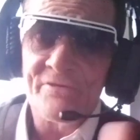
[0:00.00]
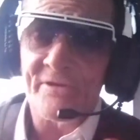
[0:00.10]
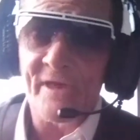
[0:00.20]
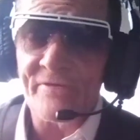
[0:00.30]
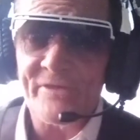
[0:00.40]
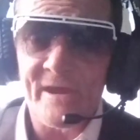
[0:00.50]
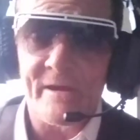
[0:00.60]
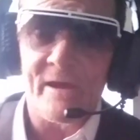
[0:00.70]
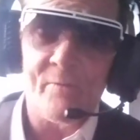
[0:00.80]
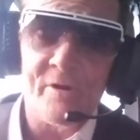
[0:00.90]
So that's
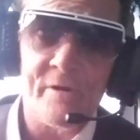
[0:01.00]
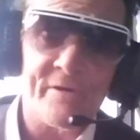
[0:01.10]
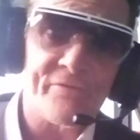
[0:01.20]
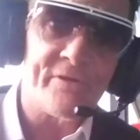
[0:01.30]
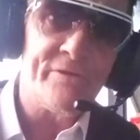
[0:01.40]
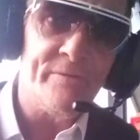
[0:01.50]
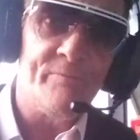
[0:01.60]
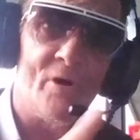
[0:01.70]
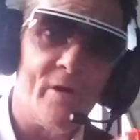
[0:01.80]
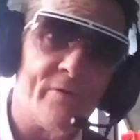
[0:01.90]
how that works. So
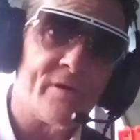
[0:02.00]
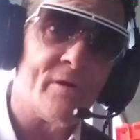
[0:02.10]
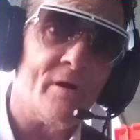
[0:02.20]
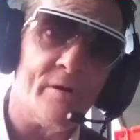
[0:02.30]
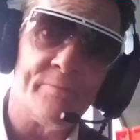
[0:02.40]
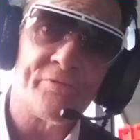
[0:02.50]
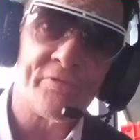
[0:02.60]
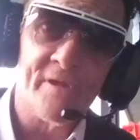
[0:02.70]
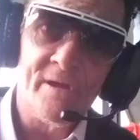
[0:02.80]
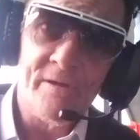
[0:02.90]
you Byron
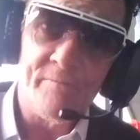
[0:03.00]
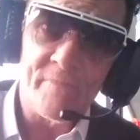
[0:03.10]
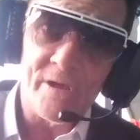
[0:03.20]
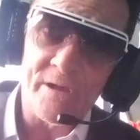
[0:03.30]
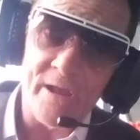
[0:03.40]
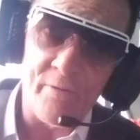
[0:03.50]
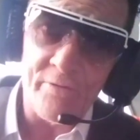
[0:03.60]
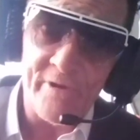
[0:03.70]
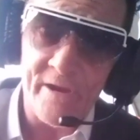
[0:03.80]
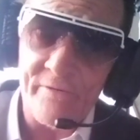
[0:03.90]
cops
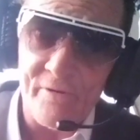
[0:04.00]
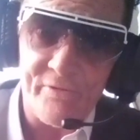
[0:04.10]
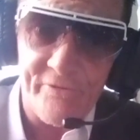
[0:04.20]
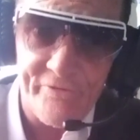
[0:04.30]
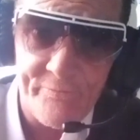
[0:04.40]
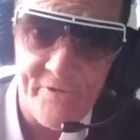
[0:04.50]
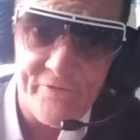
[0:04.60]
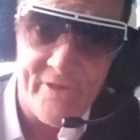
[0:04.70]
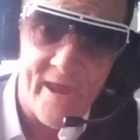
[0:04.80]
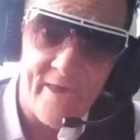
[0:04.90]
going around on
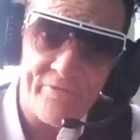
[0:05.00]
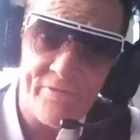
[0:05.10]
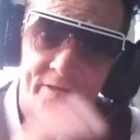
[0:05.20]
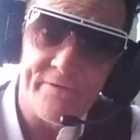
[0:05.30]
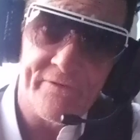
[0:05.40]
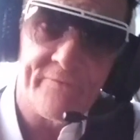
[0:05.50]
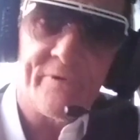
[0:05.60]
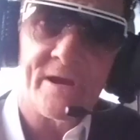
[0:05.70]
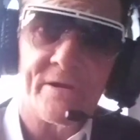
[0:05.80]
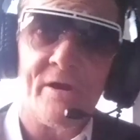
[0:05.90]
Christmas hassling the
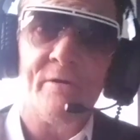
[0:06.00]
fucking